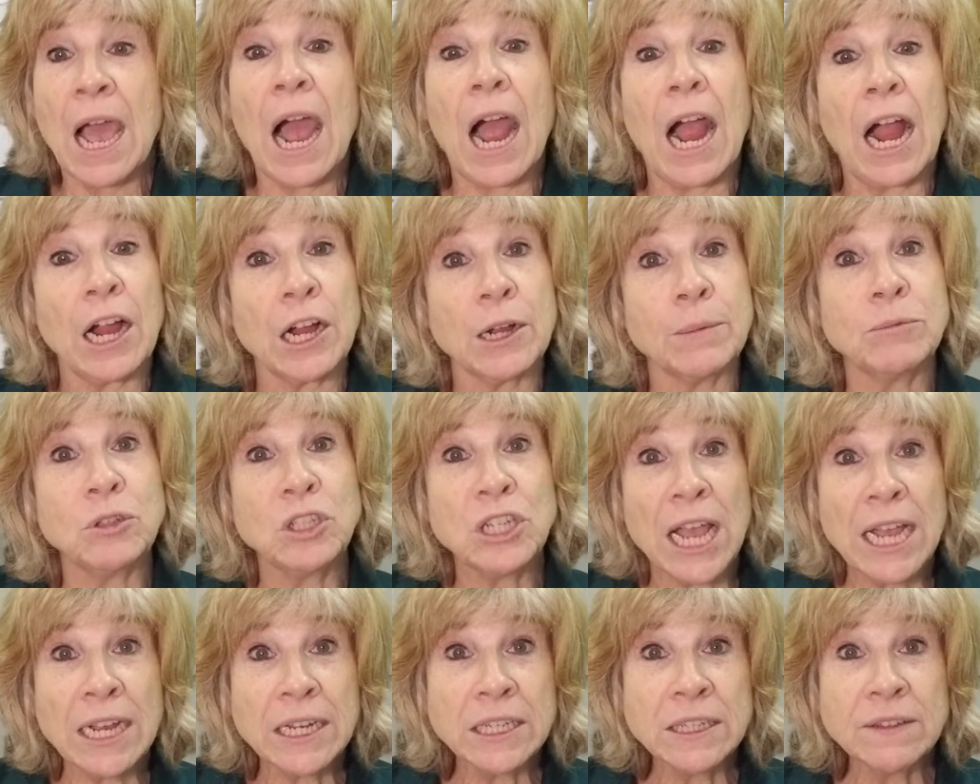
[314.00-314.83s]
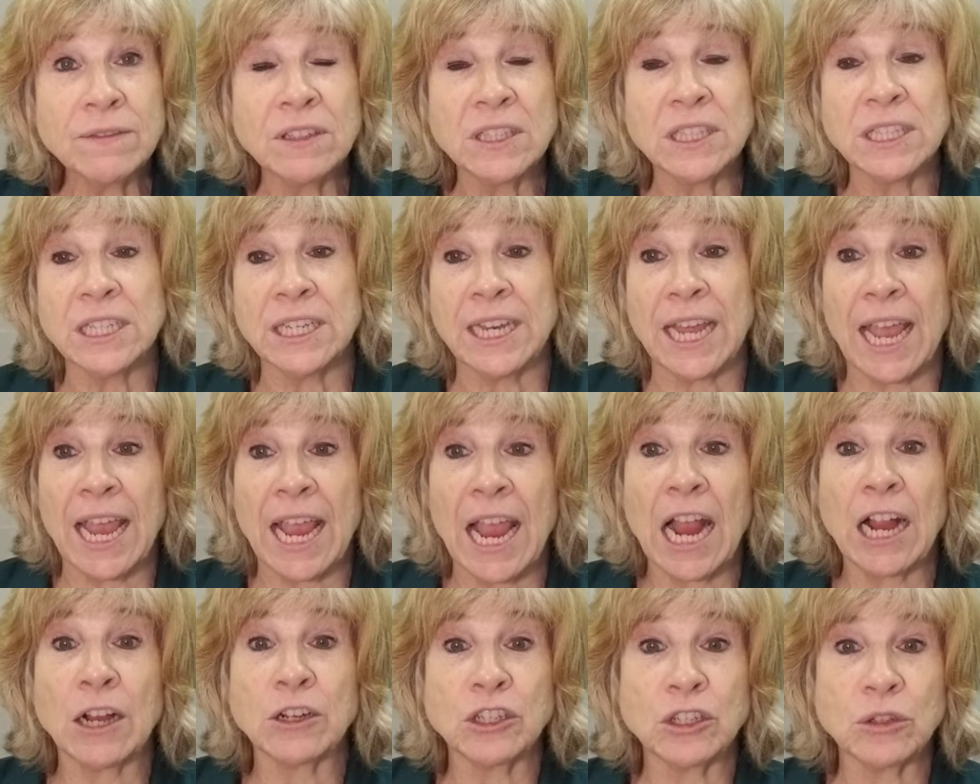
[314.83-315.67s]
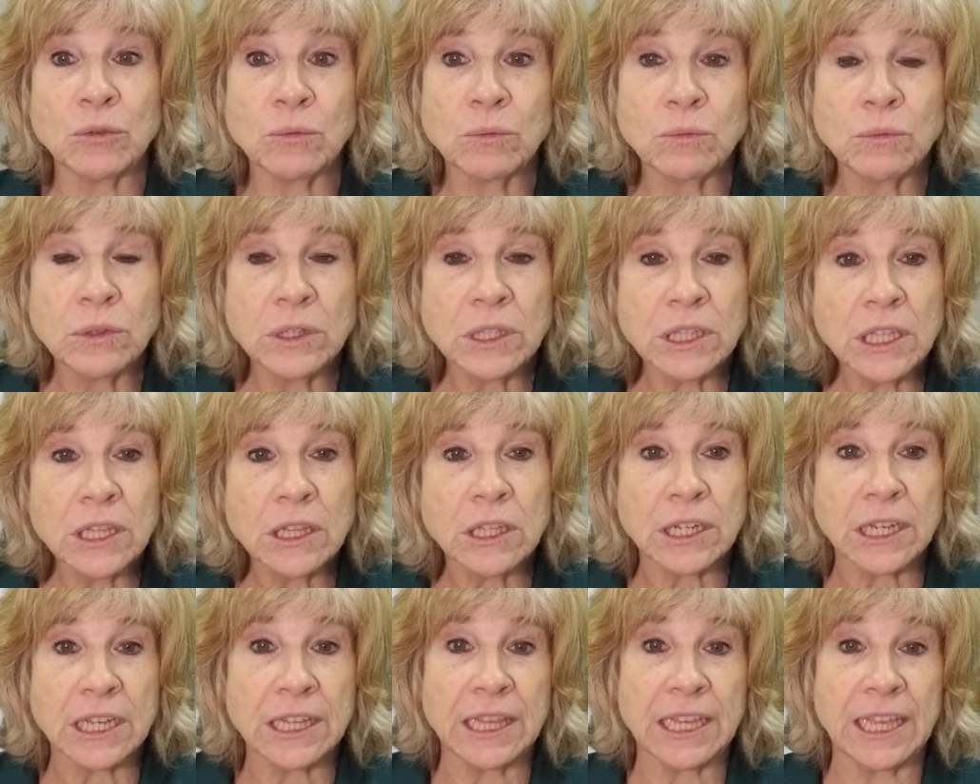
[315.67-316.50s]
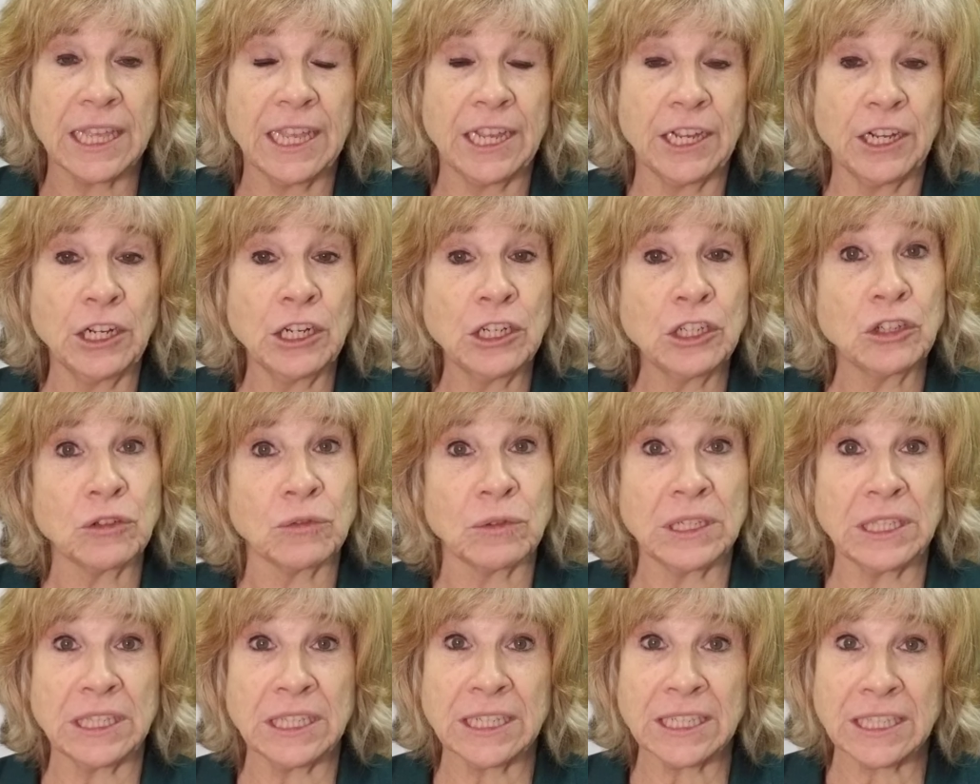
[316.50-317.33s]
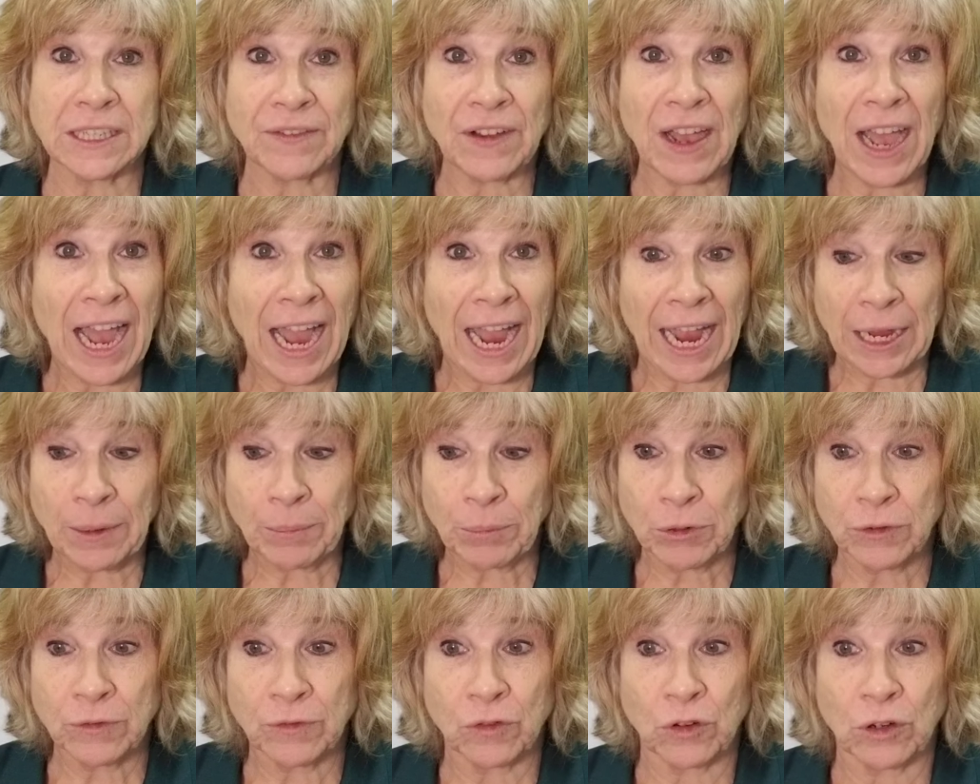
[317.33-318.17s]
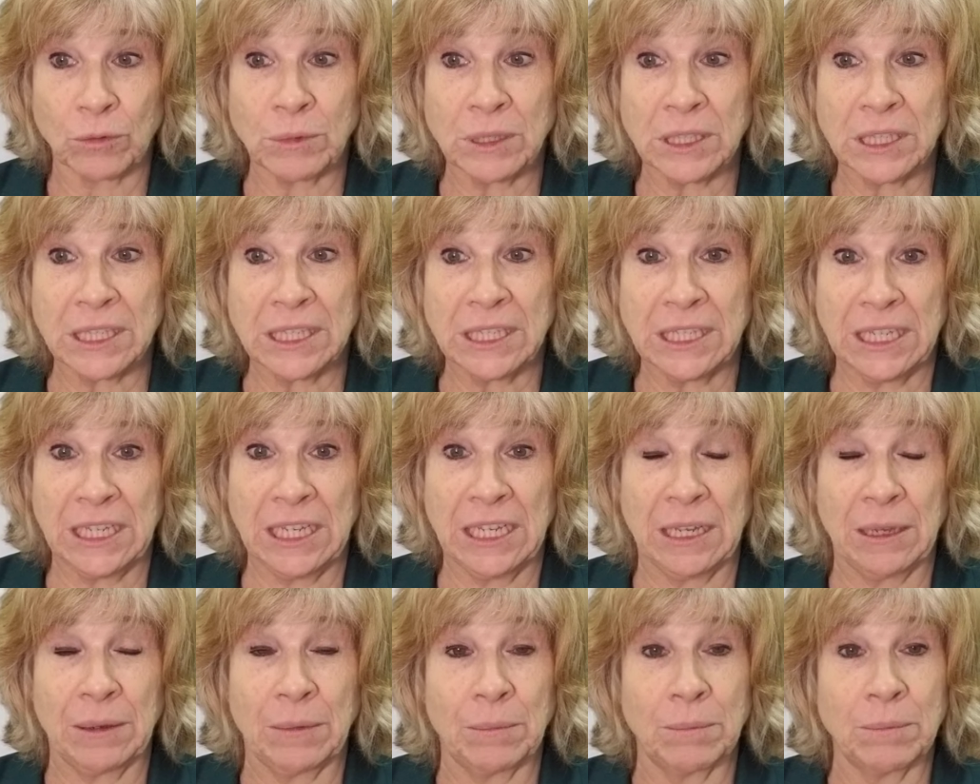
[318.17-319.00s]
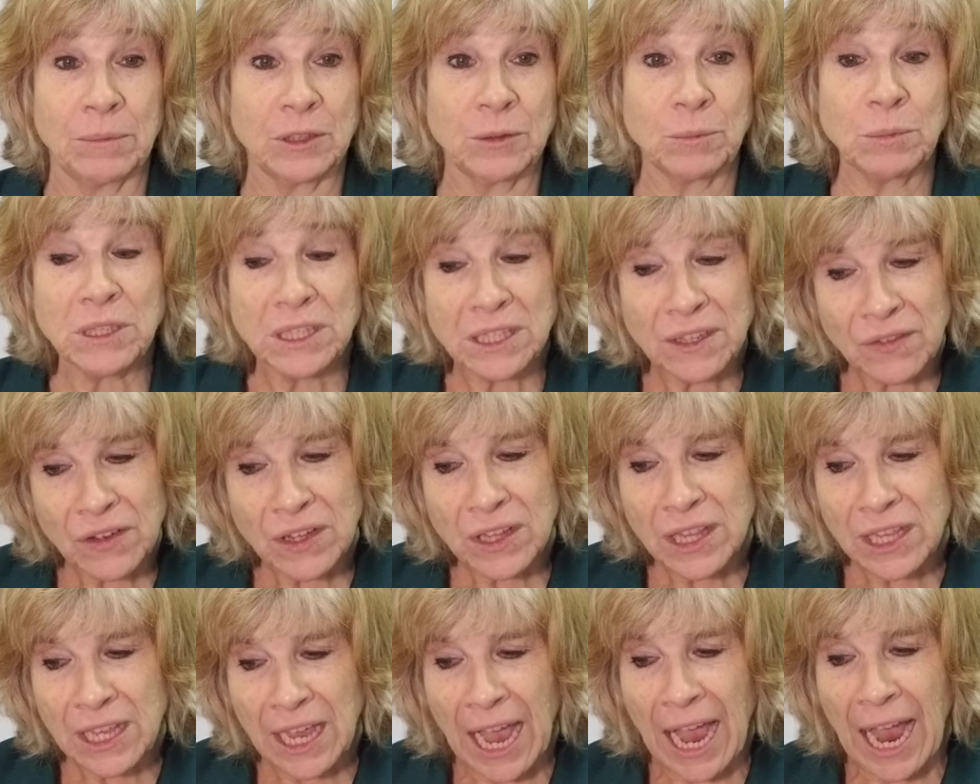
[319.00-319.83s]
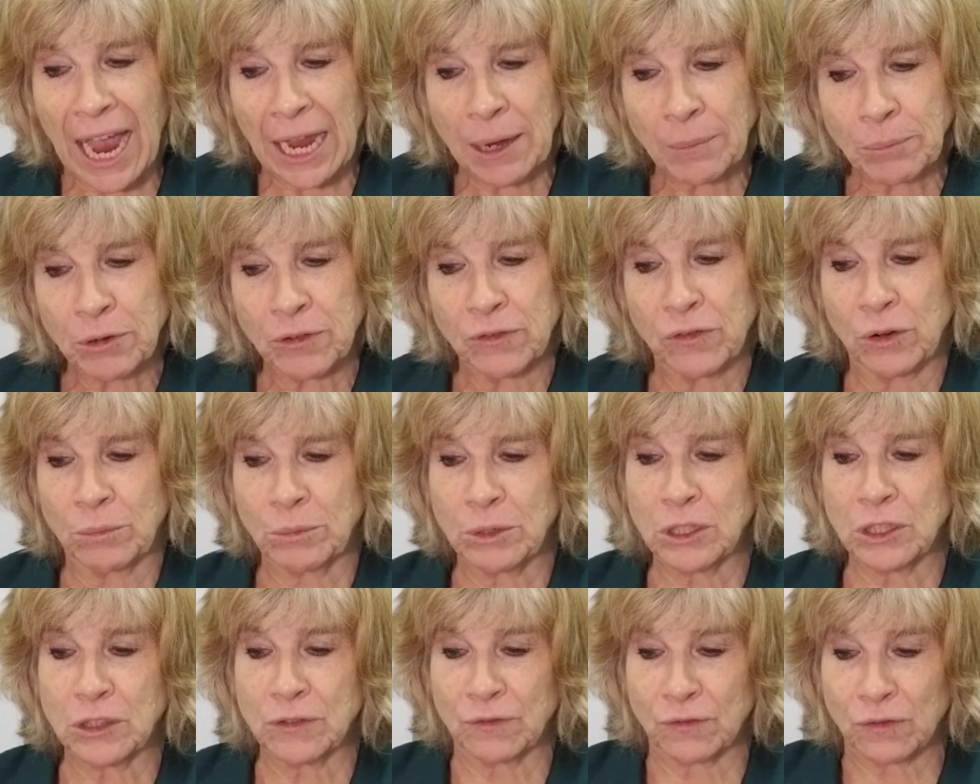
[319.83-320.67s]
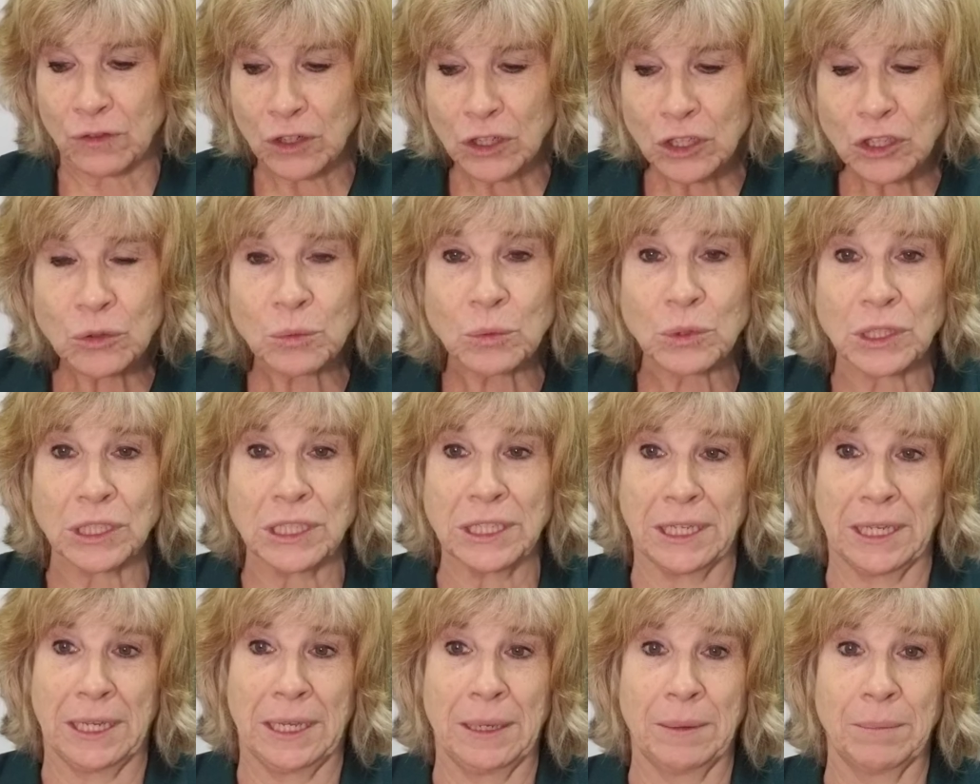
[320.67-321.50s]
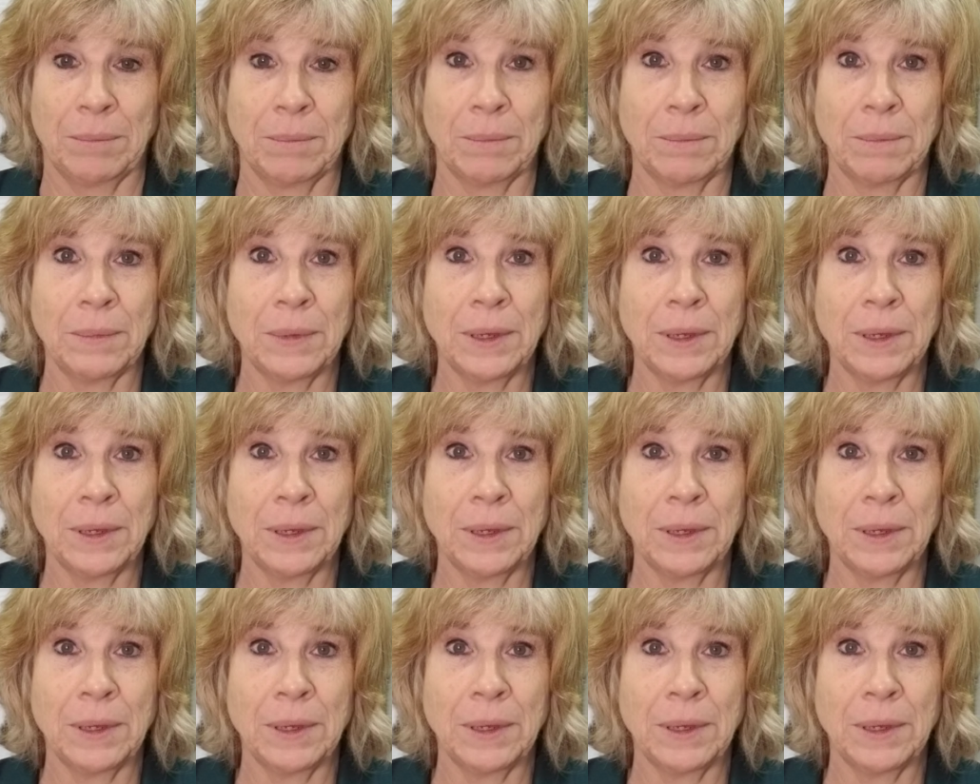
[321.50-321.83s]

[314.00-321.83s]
Our objectives today are to really look at the characteristics of a high-performance team, specifically a high-performance virtual team.